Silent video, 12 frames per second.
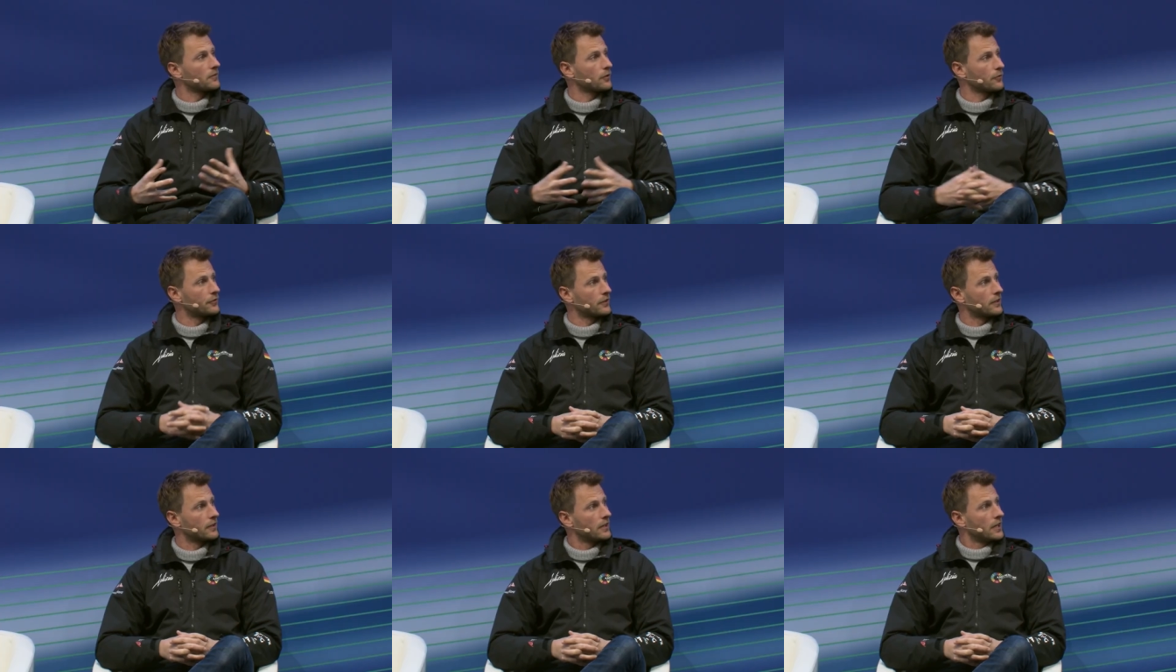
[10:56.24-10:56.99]
of
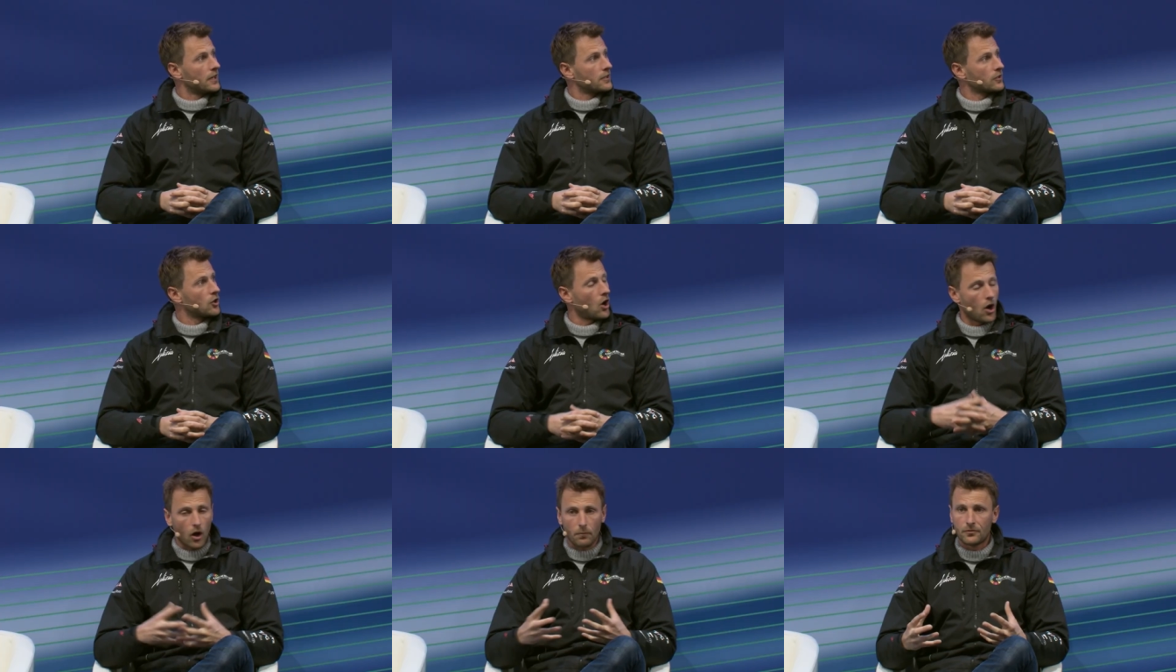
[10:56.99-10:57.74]
the, the
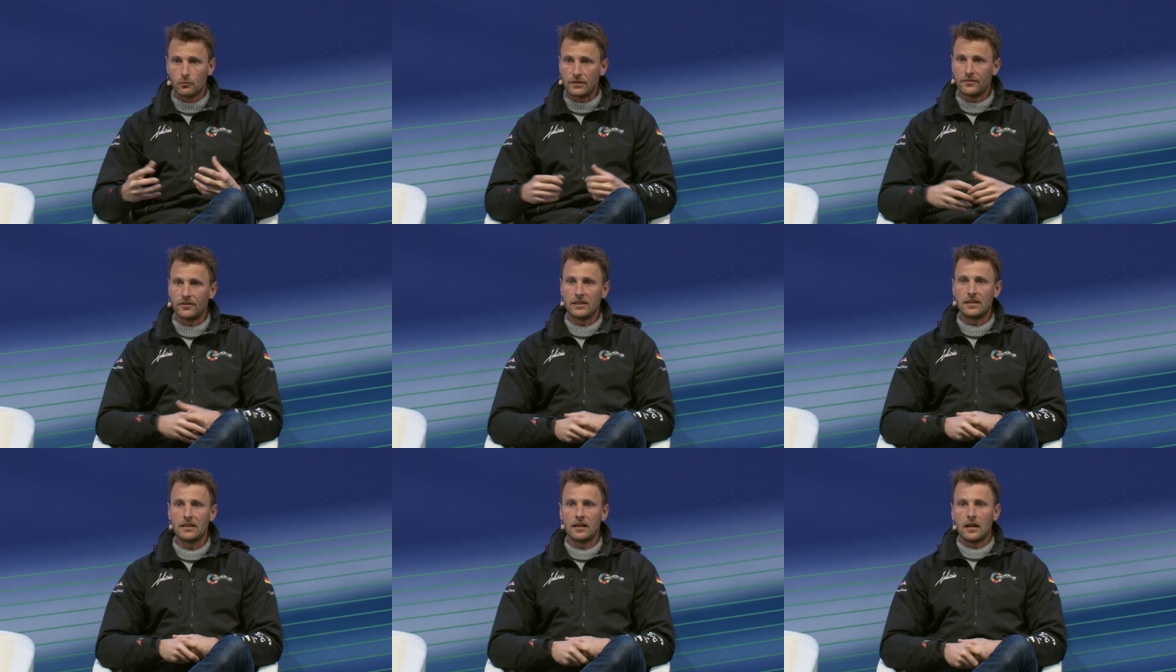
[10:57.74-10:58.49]
COPs, we
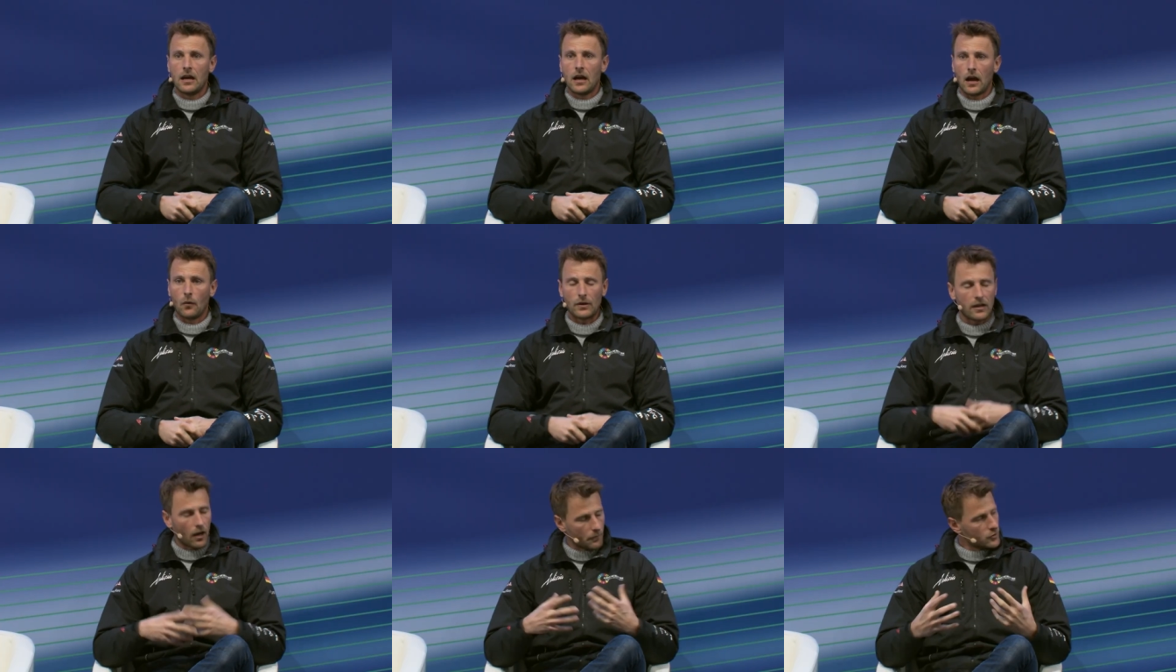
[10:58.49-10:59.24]
see, uh, we
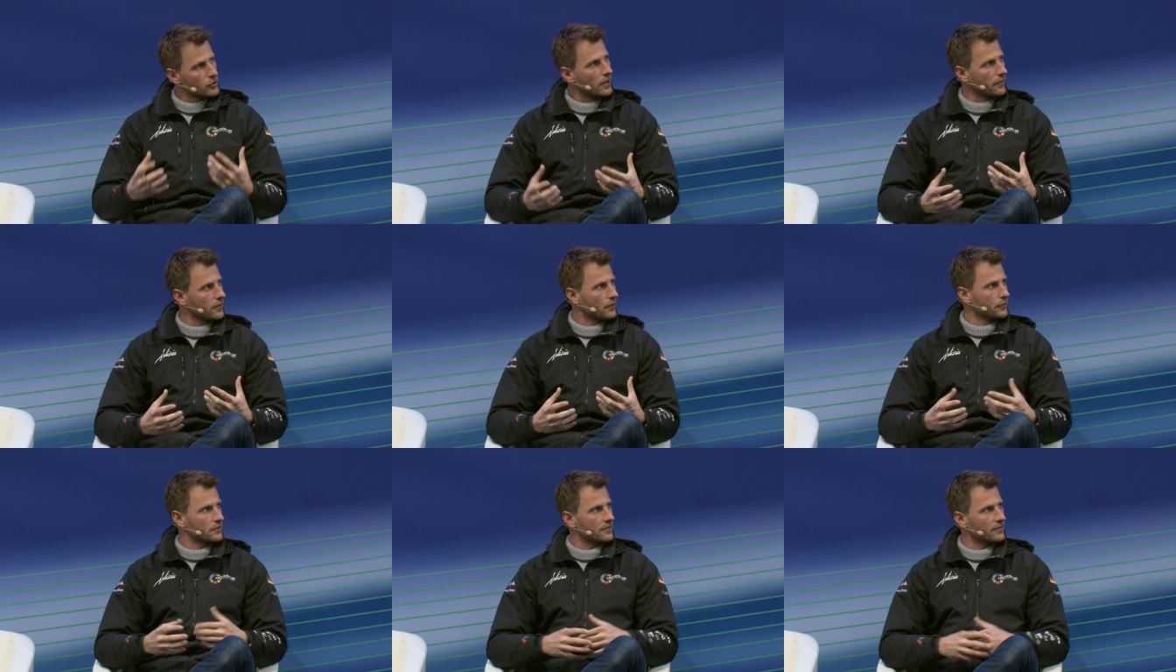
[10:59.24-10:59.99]
come together on these